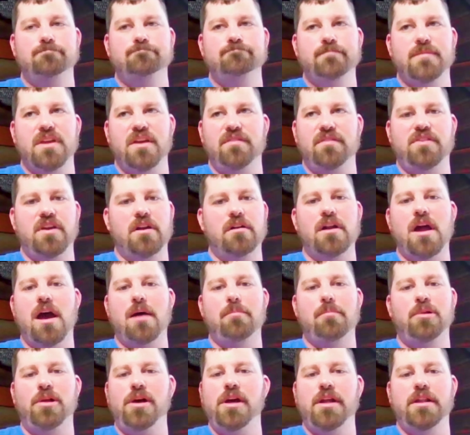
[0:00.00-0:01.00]
if they're
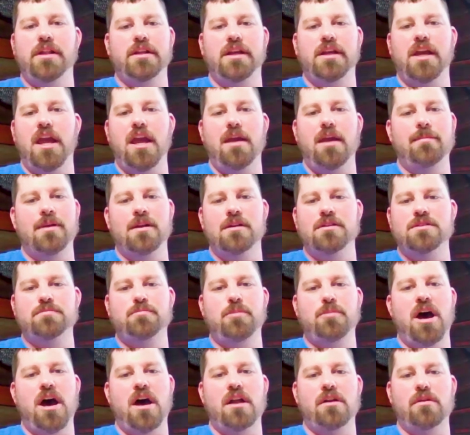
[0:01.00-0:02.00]
not playing the game in a
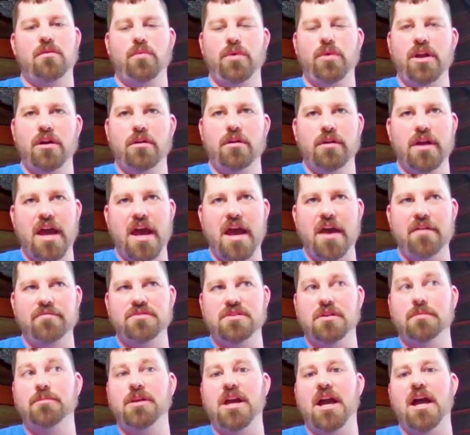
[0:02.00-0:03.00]
spot, or we don't have
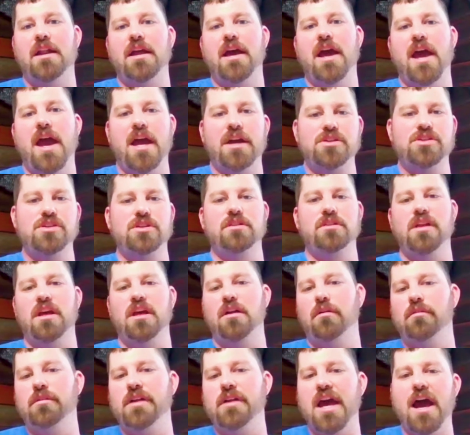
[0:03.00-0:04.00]
some kind of action, they
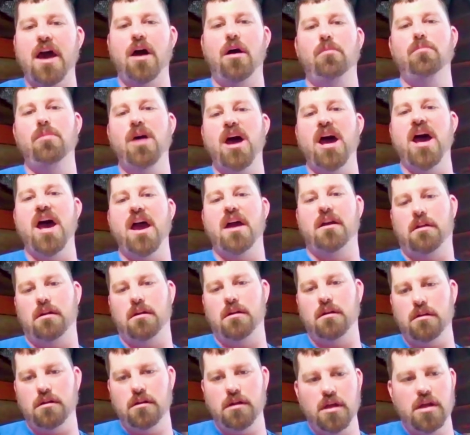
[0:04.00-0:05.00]
don't howl back,
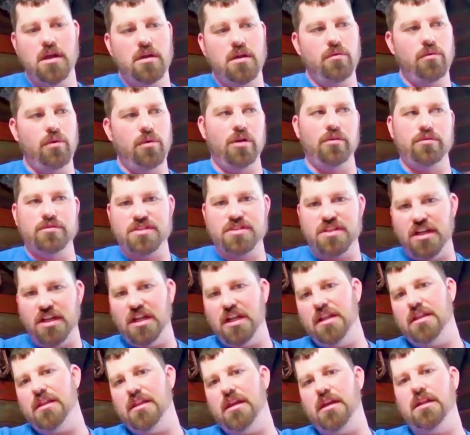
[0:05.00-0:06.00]
or we don't see
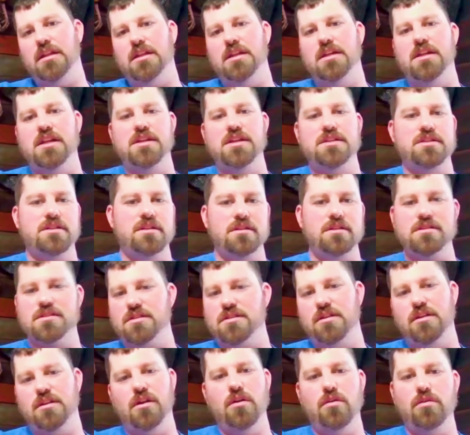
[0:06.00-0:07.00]
anything in the
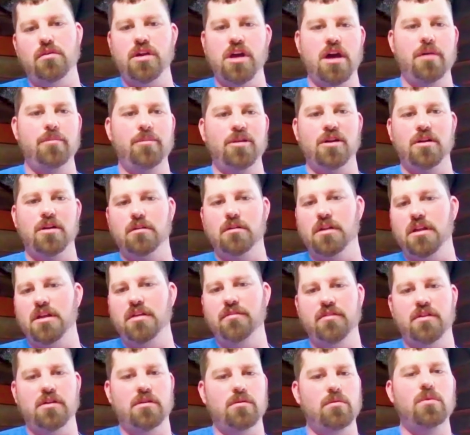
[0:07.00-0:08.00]
distance, coming or
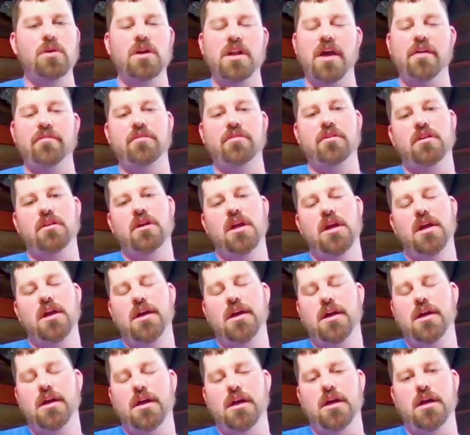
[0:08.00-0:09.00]
leaving or whatever,
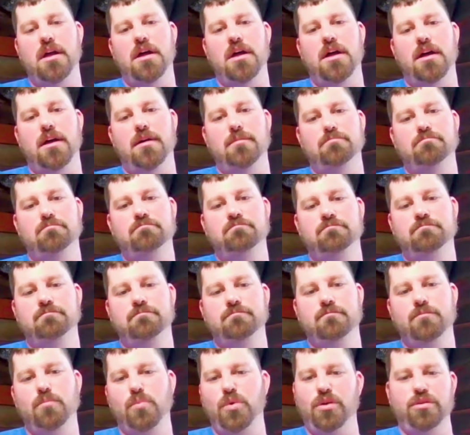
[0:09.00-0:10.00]
um,
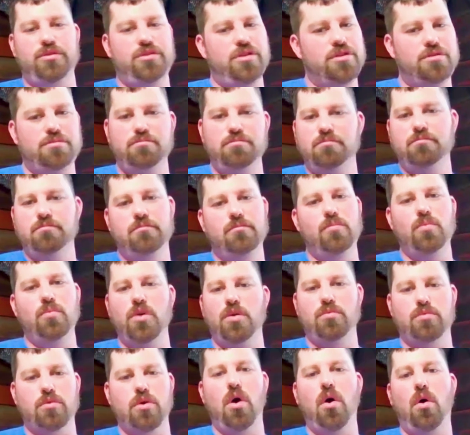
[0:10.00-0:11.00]
we'll just
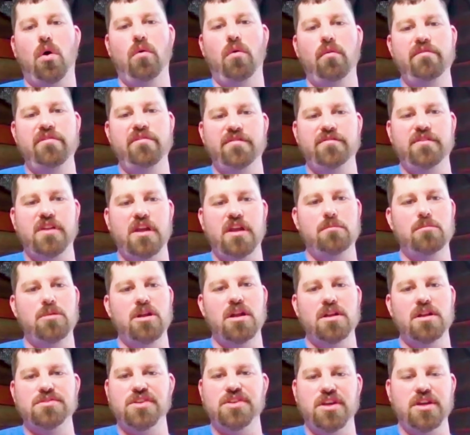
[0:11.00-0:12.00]
we'll roll 15
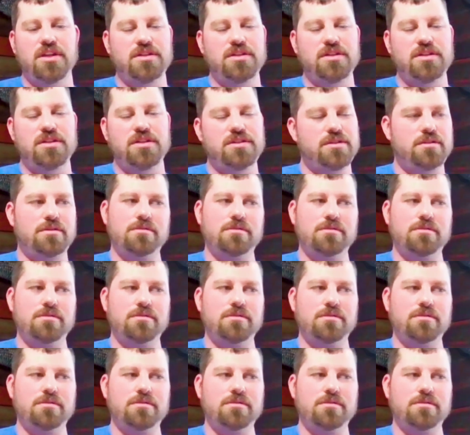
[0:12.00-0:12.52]
minutes hits,